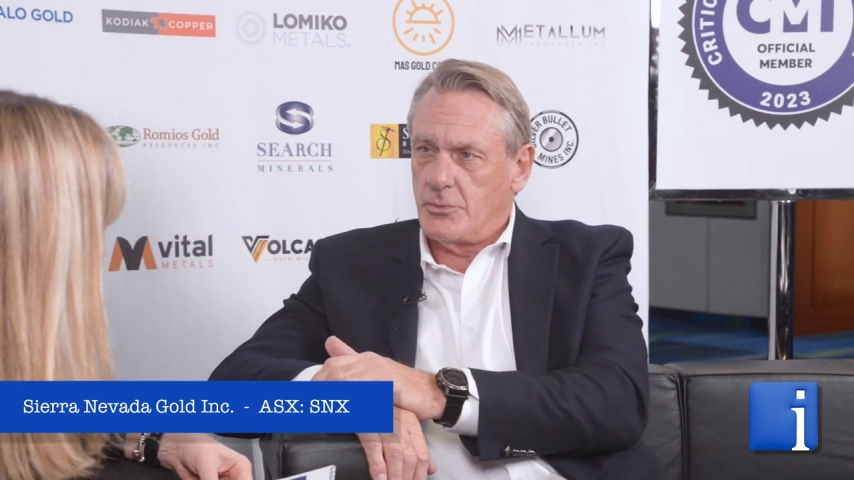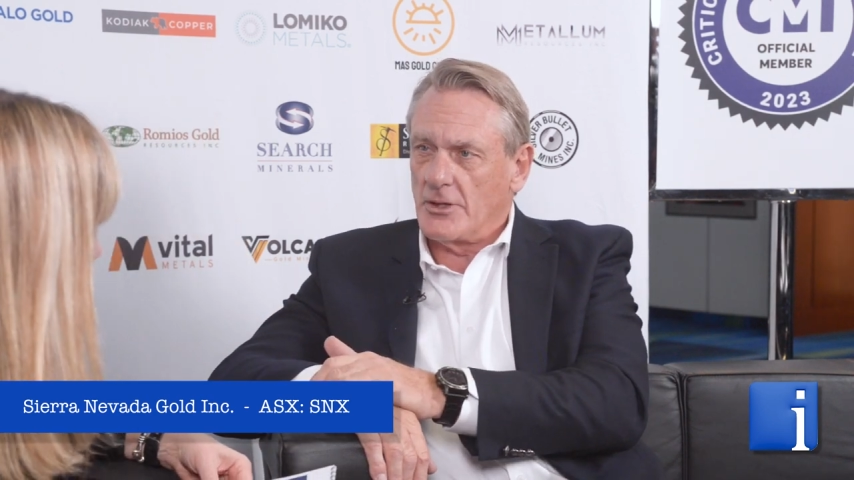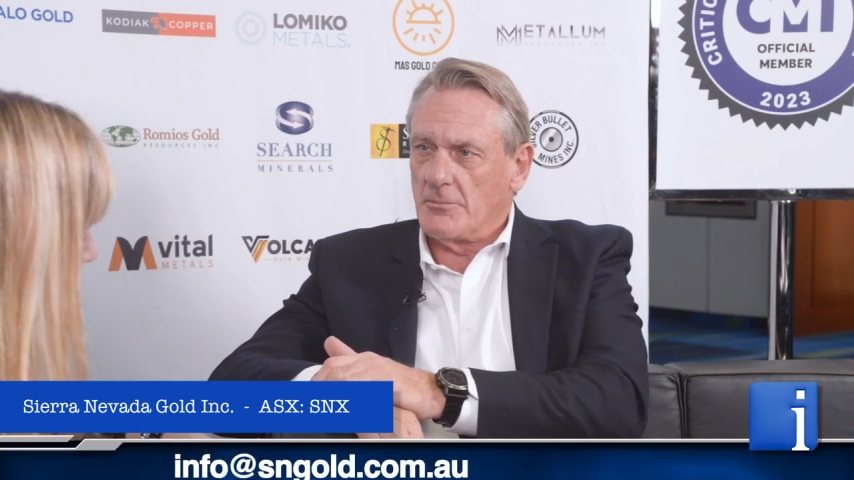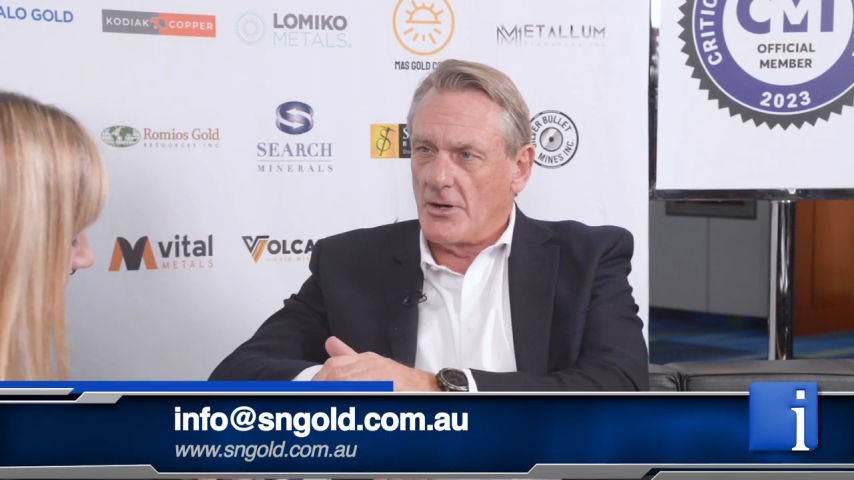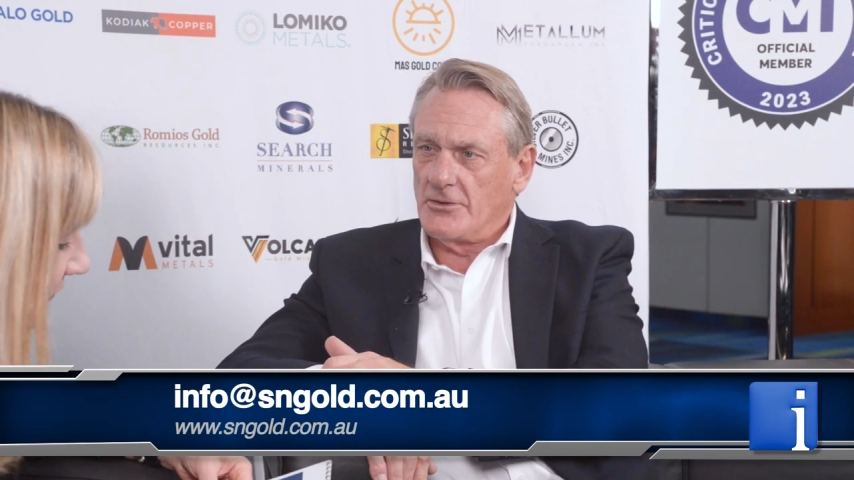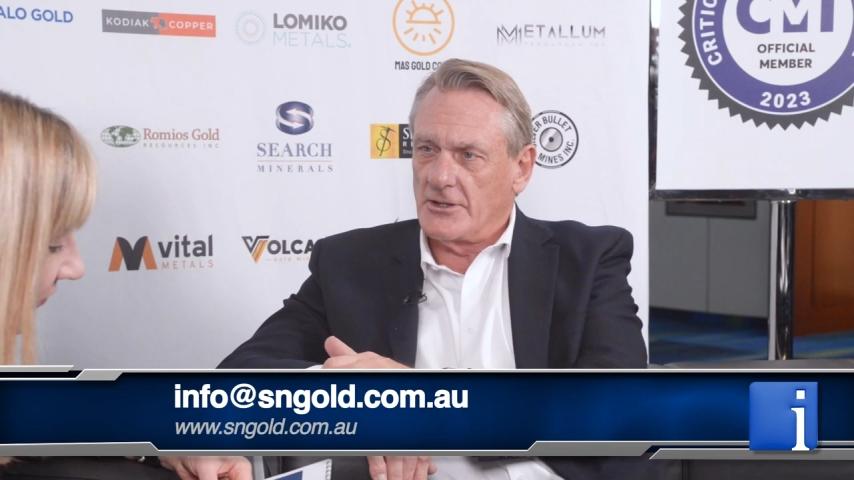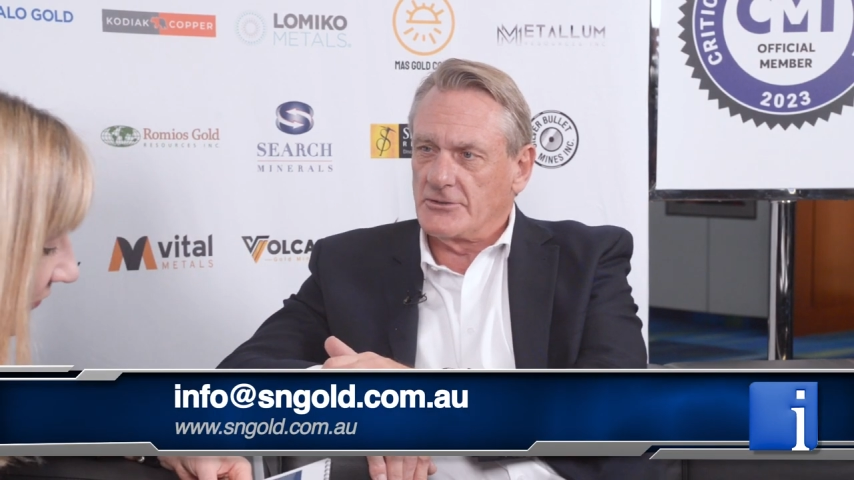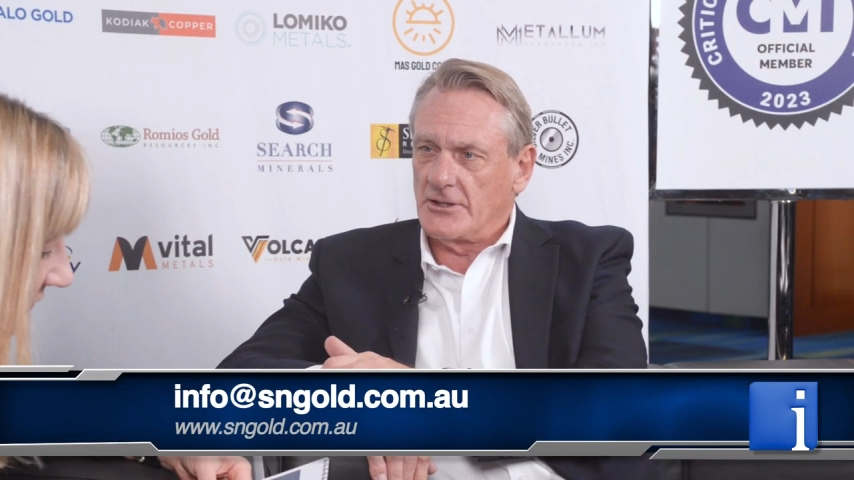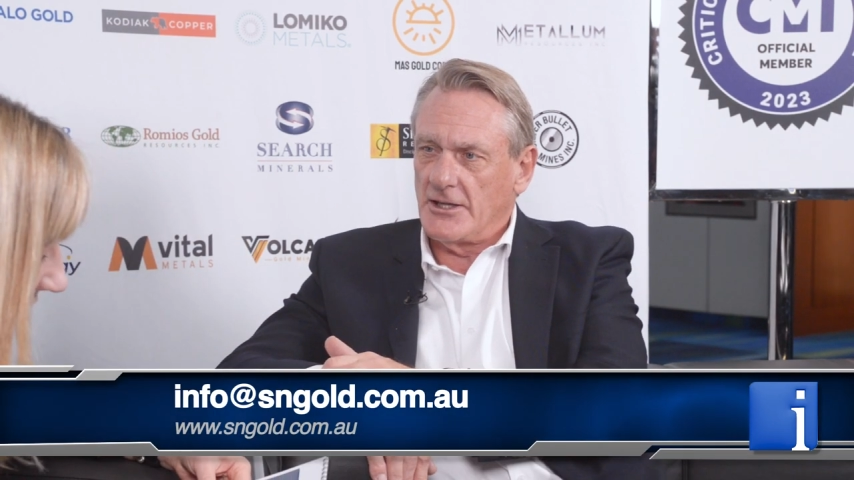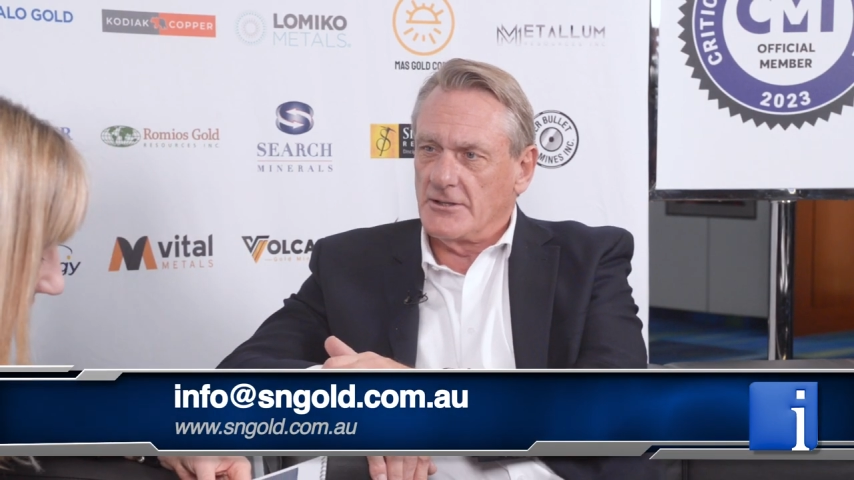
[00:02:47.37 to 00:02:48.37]
putting
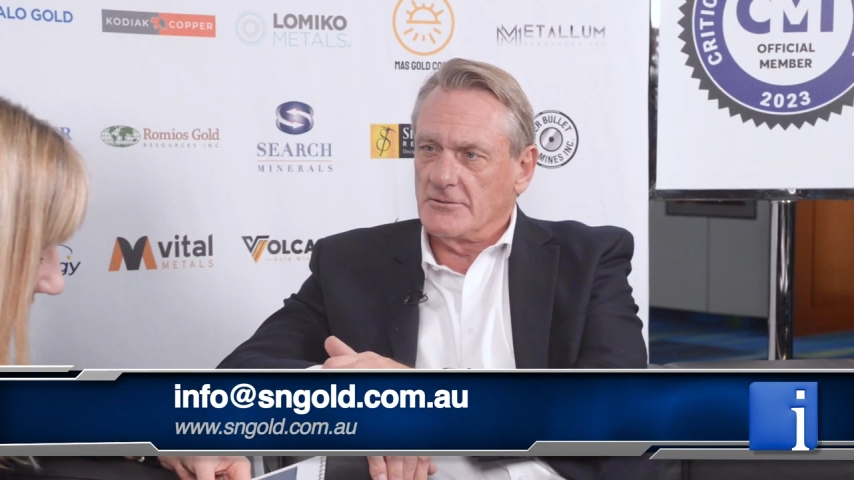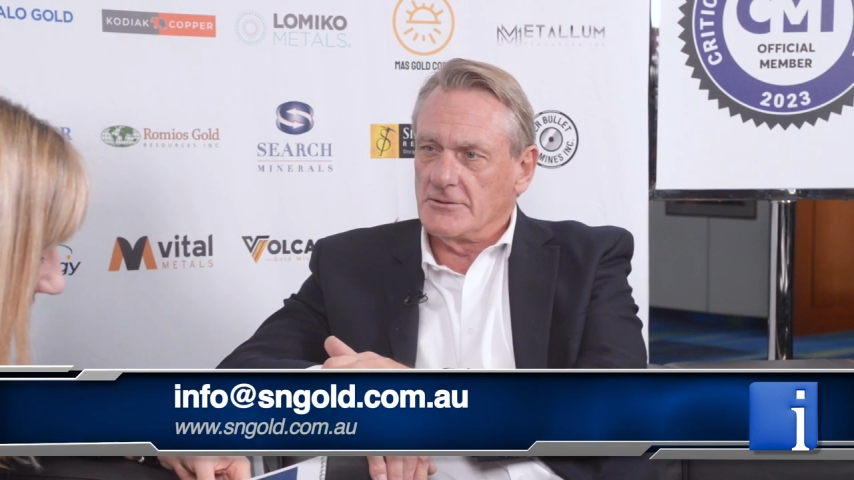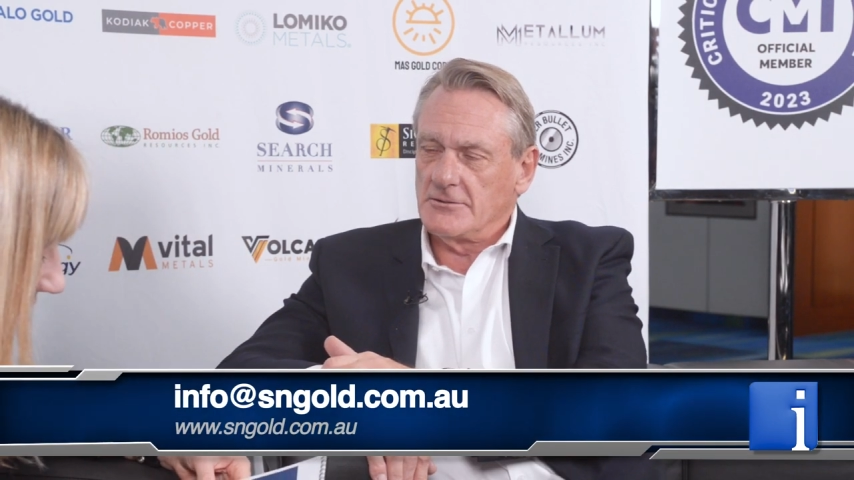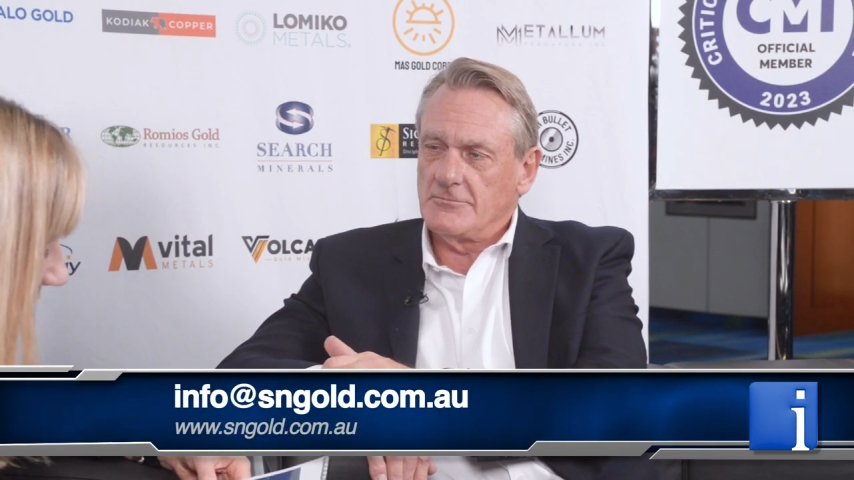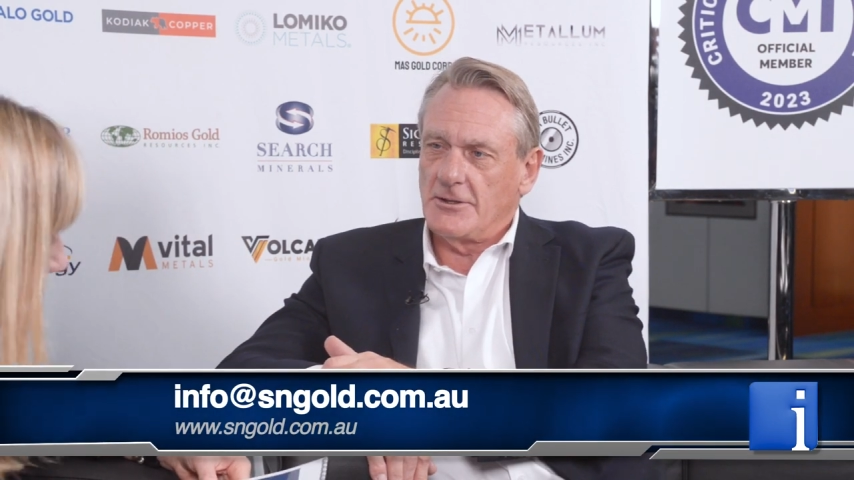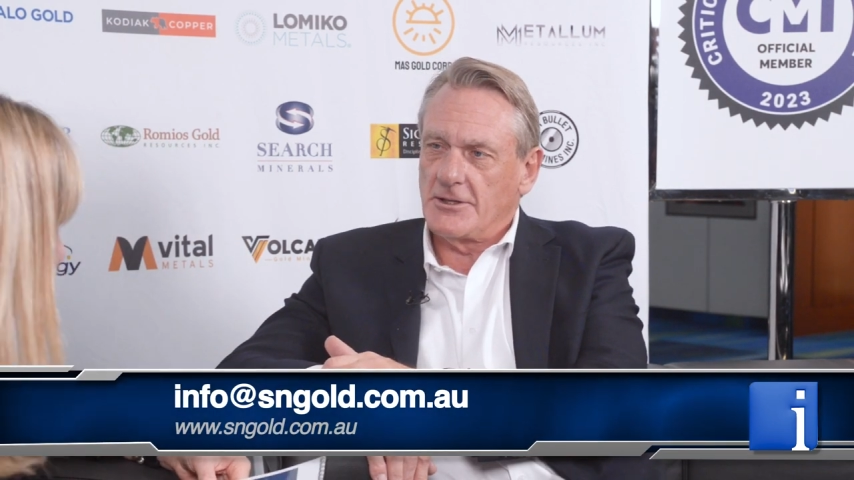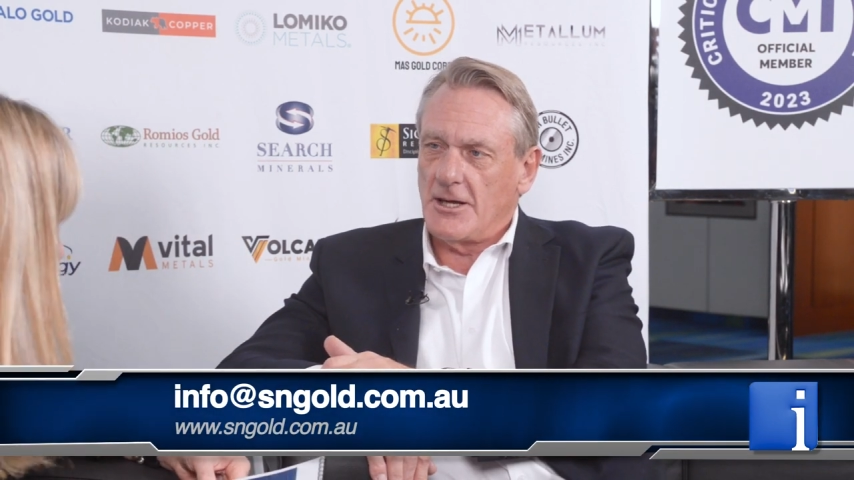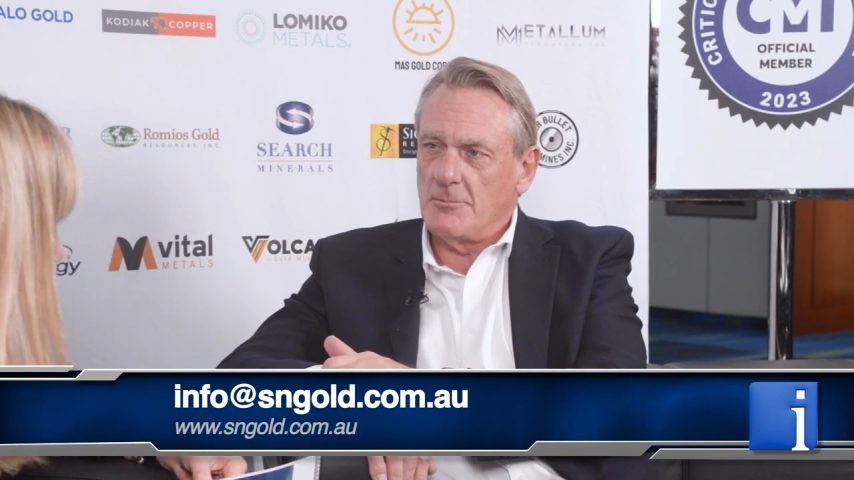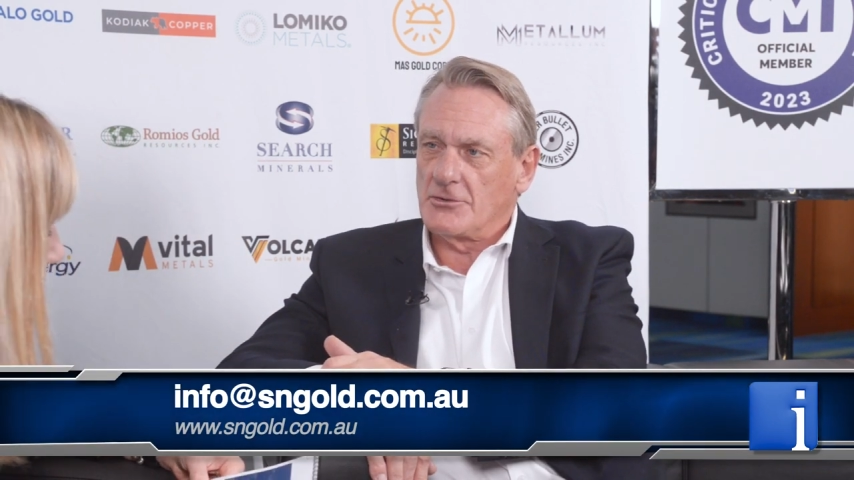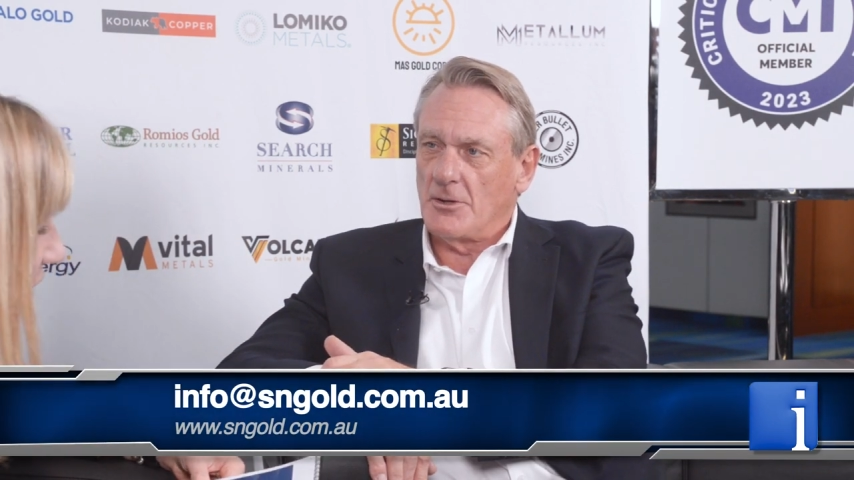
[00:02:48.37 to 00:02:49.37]
projects together in and companies.